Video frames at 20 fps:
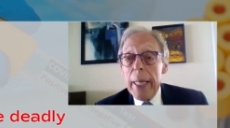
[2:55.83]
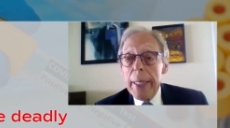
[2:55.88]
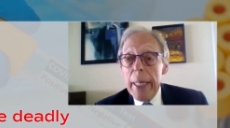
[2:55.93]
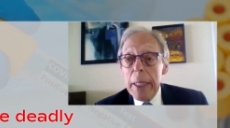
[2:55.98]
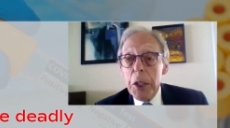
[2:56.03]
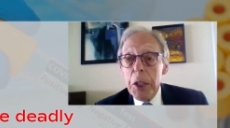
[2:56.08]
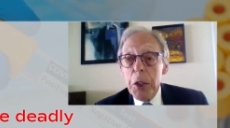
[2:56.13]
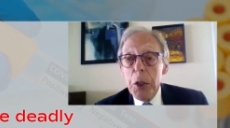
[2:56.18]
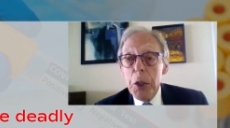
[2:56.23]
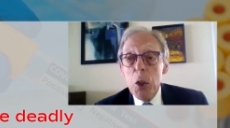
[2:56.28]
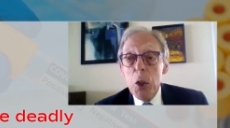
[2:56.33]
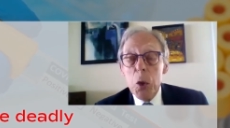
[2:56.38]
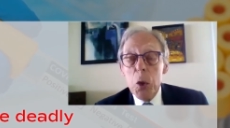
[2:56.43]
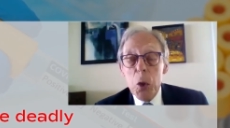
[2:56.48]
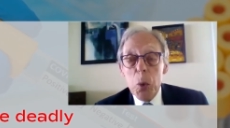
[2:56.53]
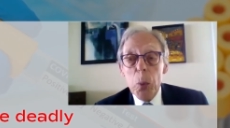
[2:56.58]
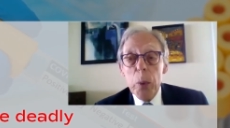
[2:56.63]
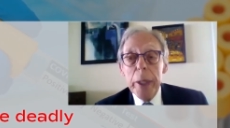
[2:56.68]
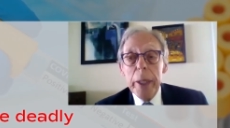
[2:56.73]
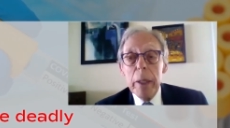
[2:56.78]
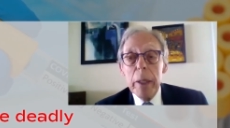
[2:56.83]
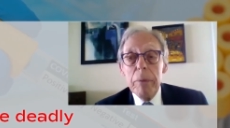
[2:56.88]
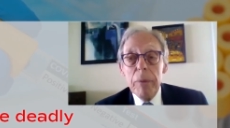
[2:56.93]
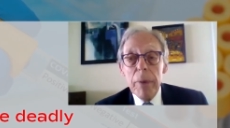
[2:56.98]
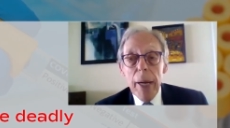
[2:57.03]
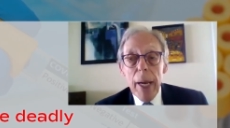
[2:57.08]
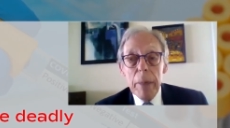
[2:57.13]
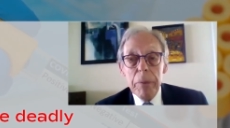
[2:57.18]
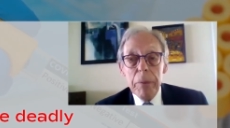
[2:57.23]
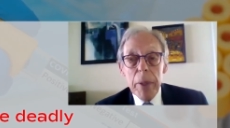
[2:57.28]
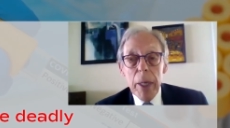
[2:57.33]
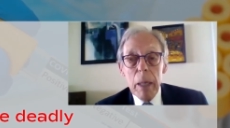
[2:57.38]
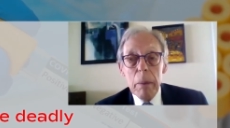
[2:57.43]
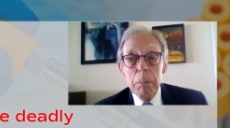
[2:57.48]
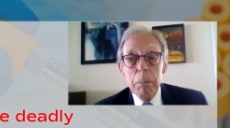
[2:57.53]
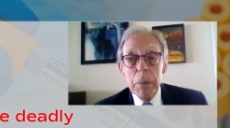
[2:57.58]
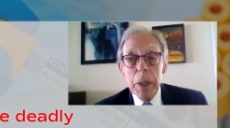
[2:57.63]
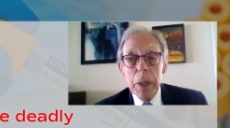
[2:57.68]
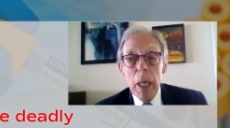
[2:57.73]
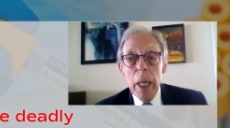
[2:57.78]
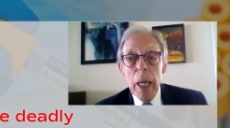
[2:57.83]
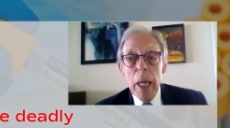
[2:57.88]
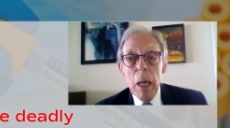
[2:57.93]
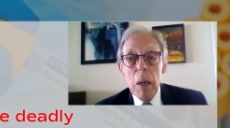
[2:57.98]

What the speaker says: That's still 3 to 5 times